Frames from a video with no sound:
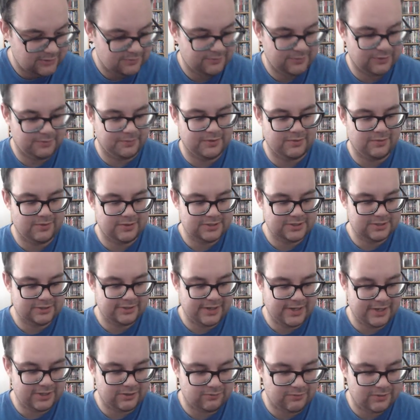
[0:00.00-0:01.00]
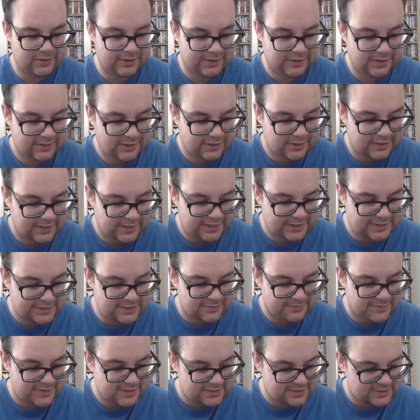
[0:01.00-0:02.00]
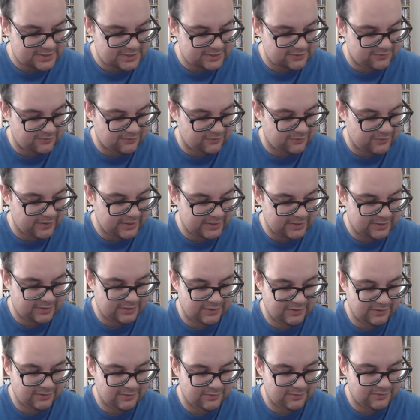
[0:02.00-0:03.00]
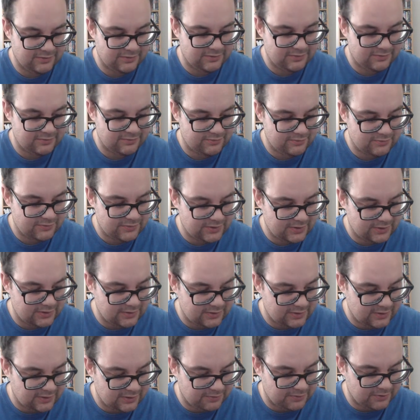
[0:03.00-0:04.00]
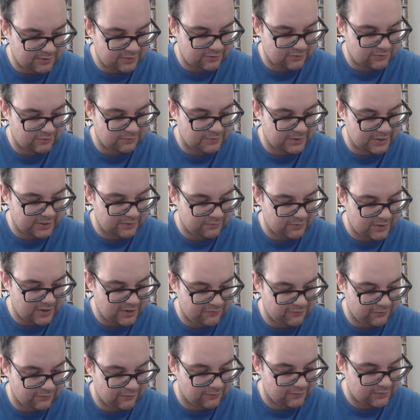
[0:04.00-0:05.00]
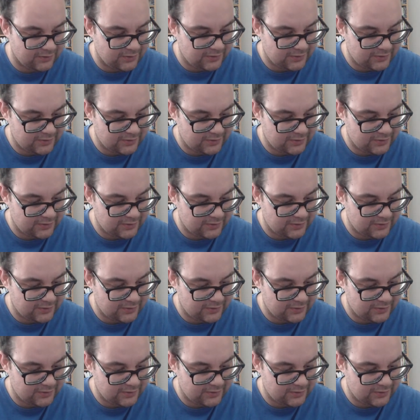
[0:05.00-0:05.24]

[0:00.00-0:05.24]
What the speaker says: But meanwhile, Dr. Hathaway ends up being successful in creating the particle beam Michael.